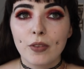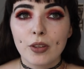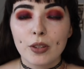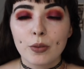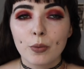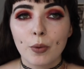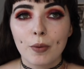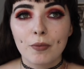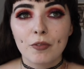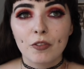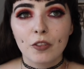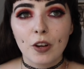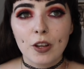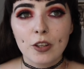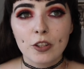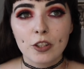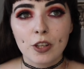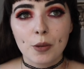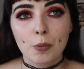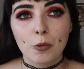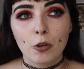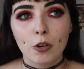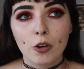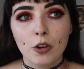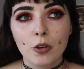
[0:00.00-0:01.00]
this one
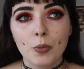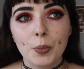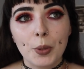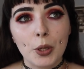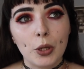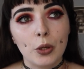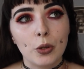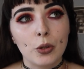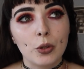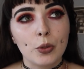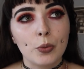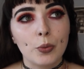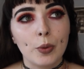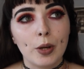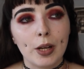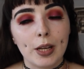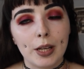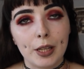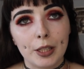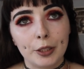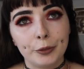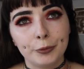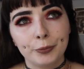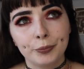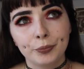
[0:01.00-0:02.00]
friendship group who
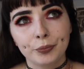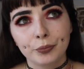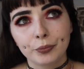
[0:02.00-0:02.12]
were